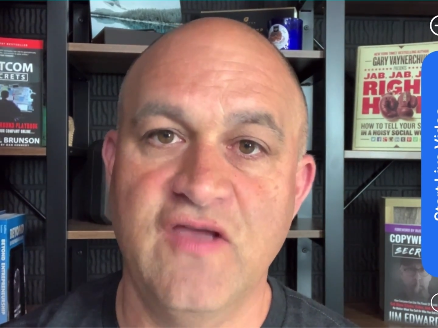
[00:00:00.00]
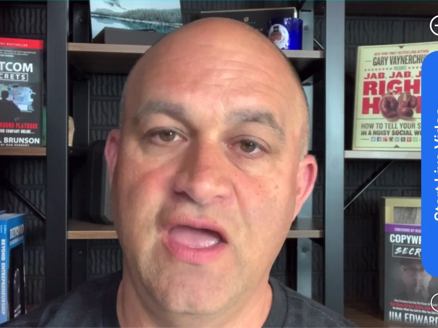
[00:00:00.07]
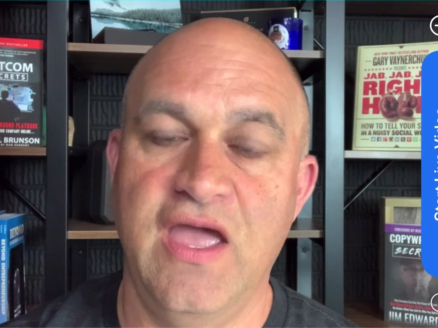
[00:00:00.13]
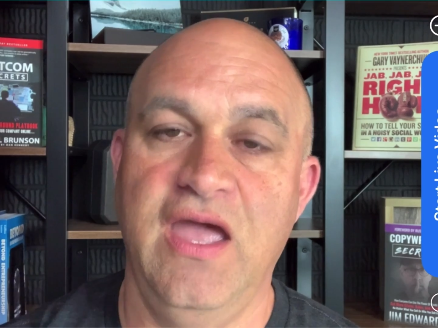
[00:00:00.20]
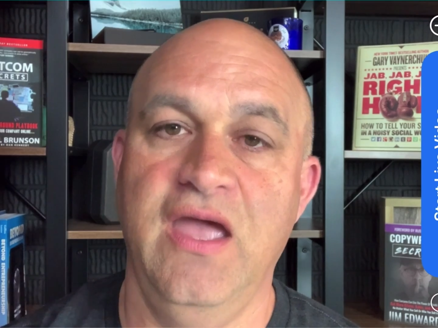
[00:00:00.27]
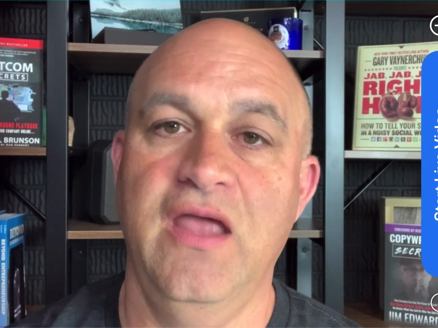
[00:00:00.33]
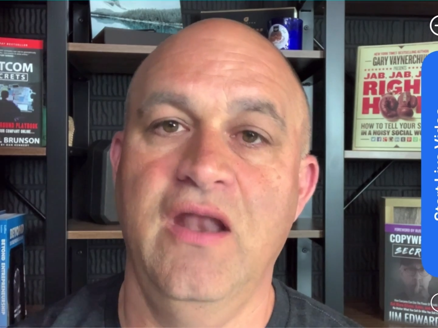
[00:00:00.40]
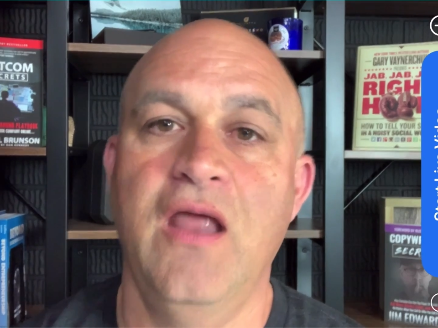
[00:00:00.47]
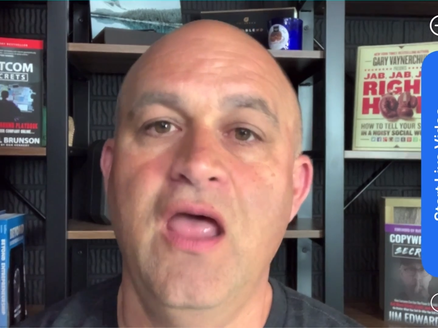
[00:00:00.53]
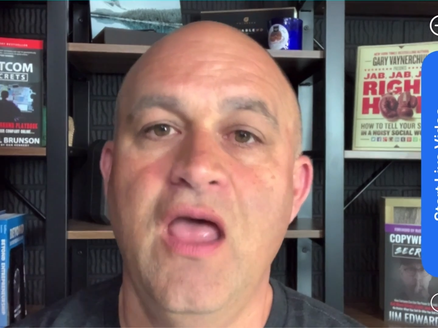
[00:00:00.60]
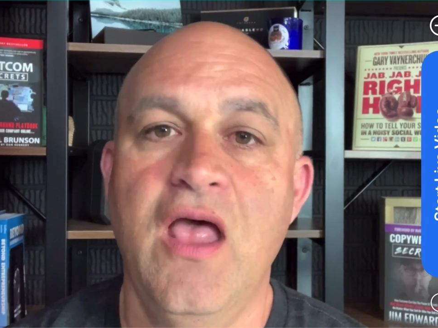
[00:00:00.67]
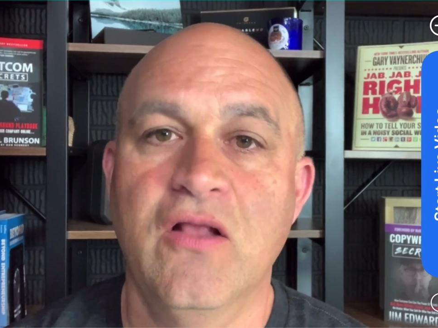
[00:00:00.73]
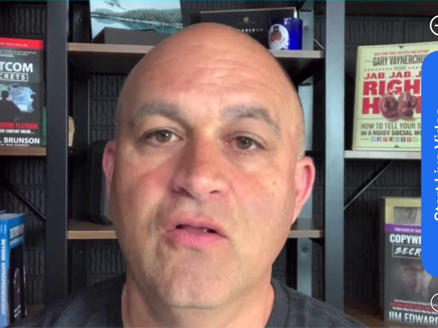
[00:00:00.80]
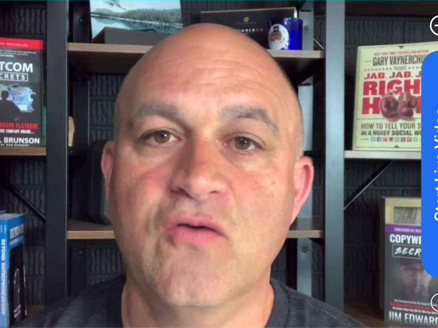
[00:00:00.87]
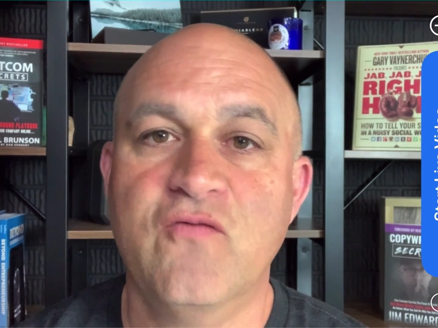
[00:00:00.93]
and
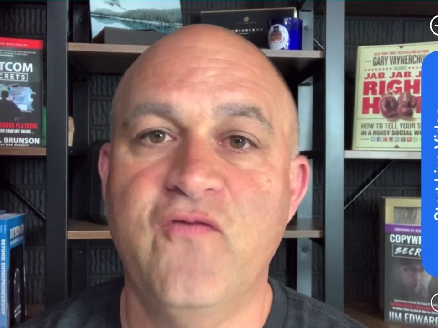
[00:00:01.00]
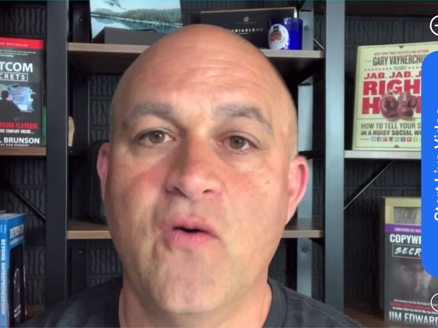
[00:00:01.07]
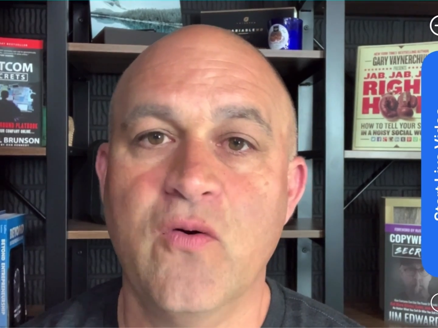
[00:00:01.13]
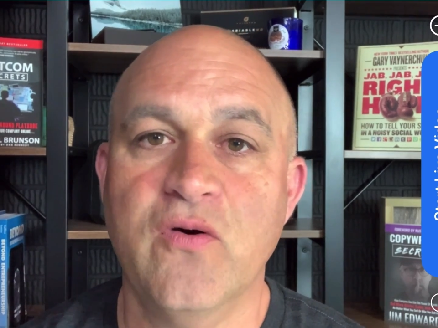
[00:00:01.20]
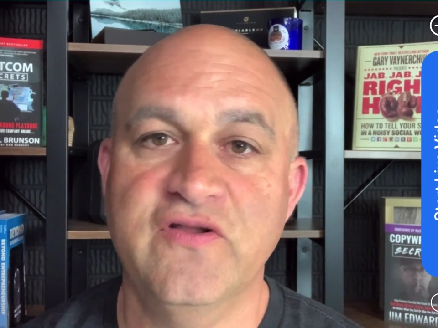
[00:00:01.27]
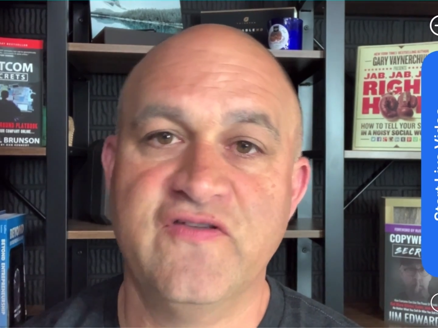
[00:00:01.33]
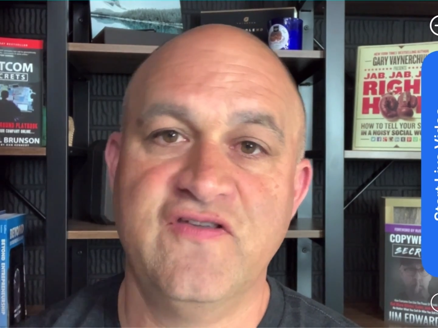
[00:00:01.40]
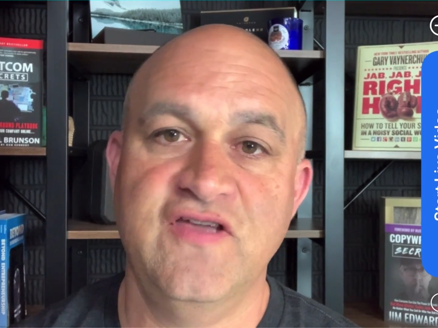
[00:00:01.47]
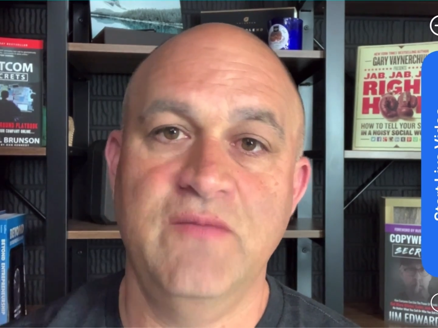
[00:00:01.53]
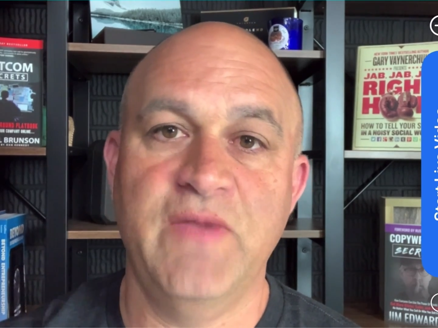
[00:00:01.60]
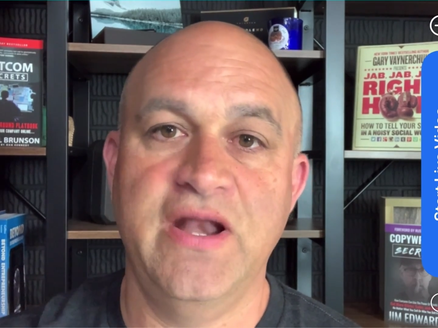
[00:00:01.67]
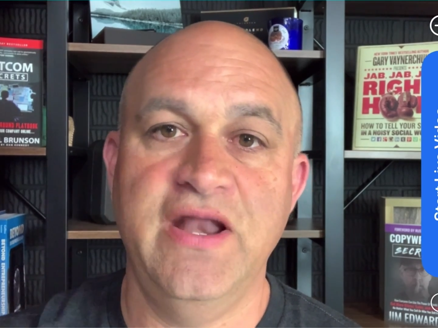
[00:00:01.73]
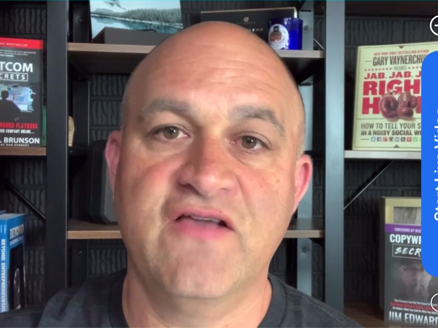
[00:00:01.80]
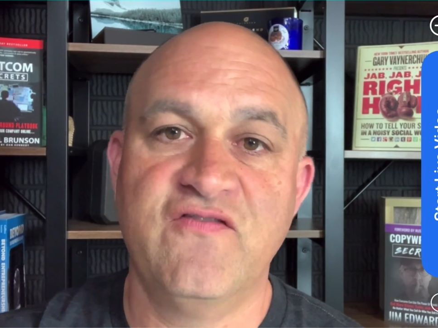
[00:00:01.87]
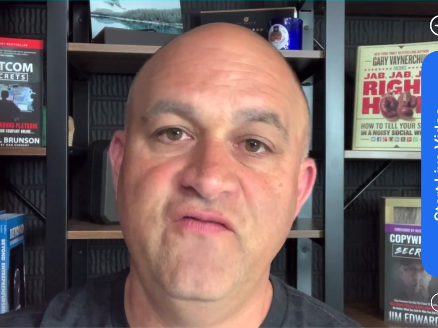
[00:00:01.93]
look forward to seeing my
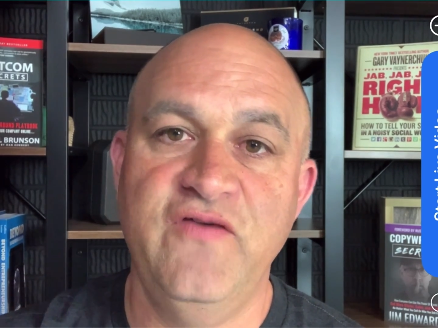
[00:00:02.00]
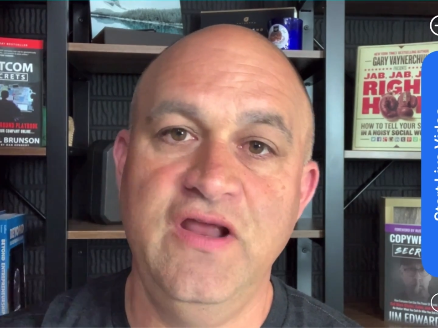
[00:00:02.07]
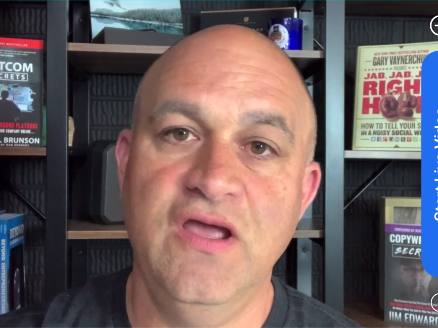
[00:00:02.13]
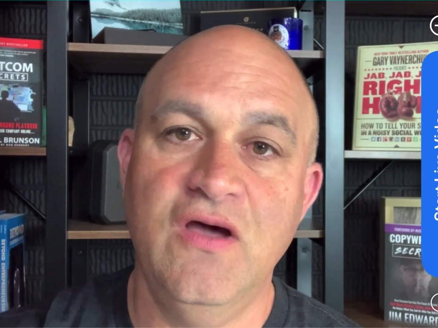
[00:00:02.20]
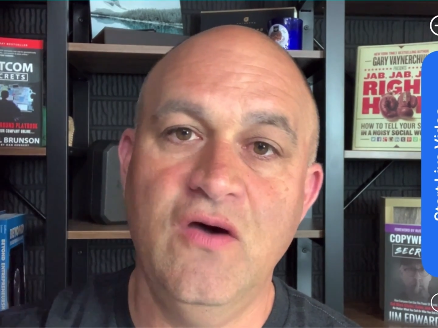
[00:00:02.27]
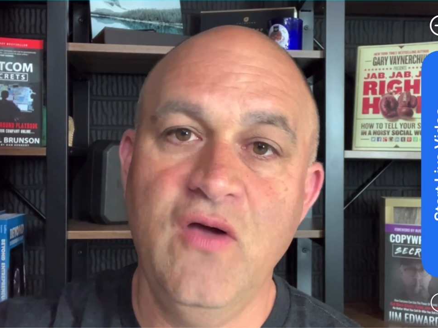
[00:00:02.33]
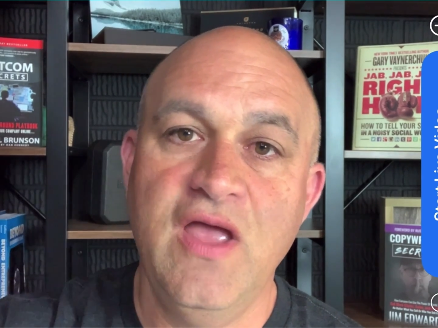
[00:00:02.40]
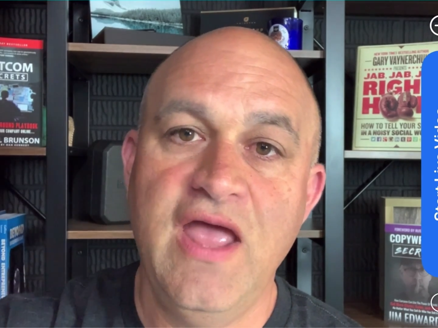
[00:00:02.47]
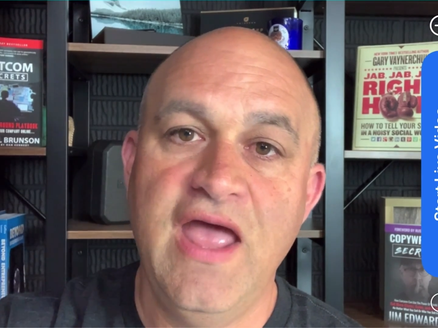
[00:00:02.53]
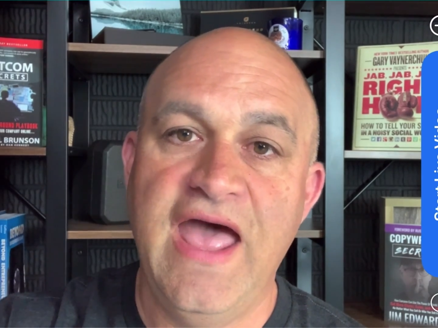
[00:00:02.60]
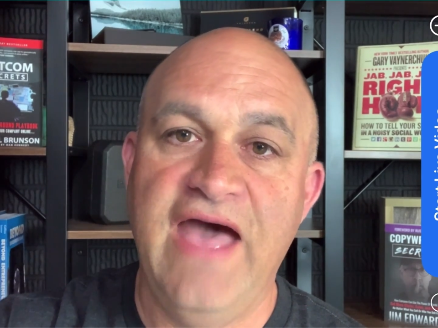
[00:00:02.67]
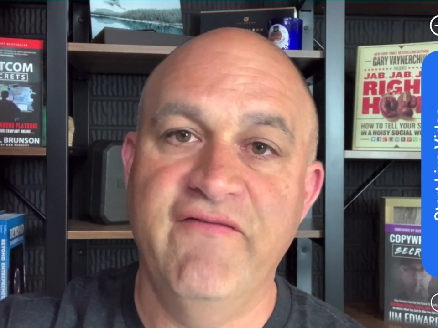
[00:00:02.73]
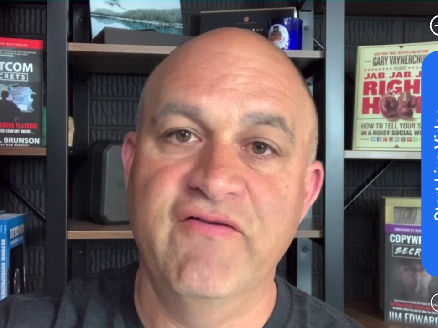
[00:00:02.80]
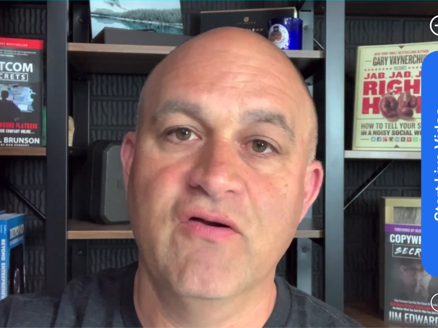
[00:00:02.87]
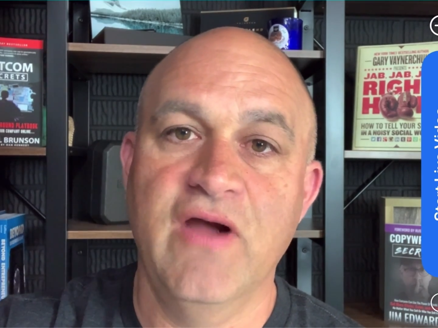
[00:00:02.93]
next video.
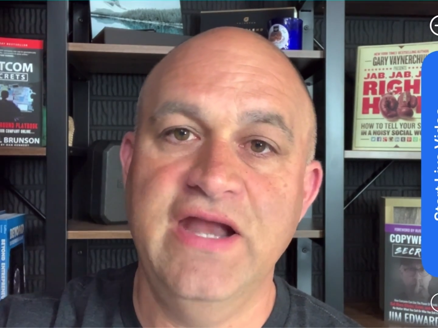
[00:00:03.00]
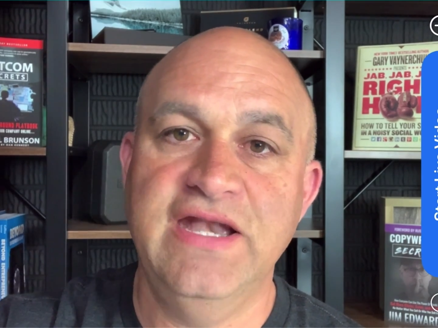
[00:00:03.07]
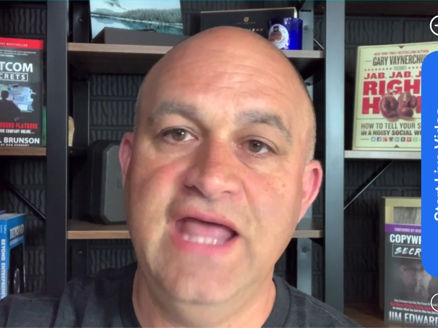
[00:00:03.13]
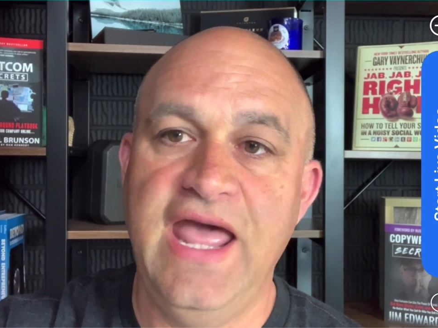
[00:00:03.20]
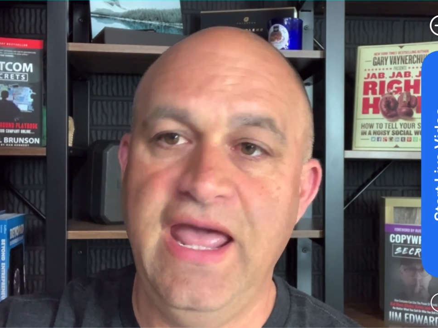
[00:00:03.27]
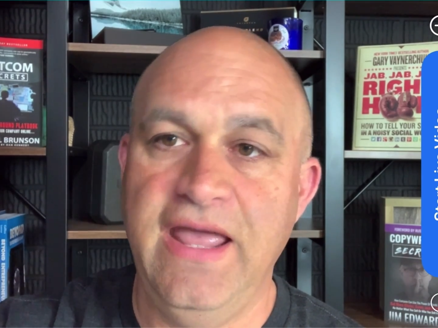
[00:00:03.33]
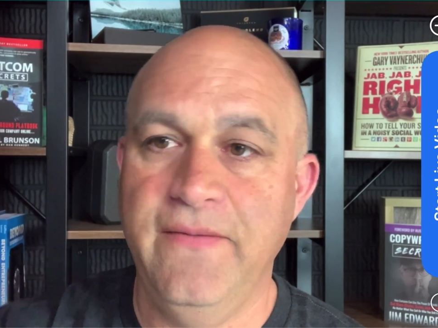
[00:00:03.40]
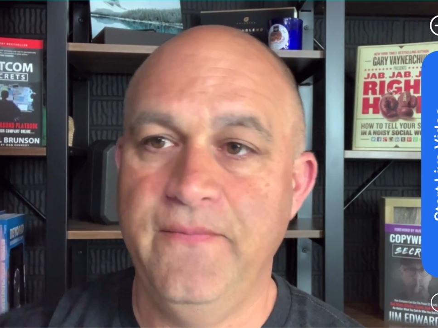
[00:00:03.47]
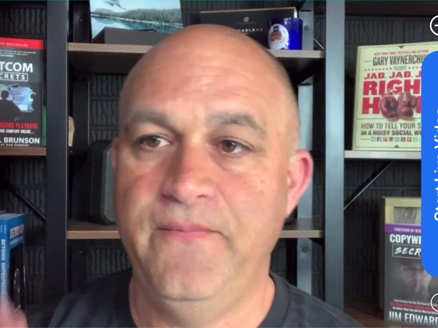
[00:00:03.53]
Have a great day.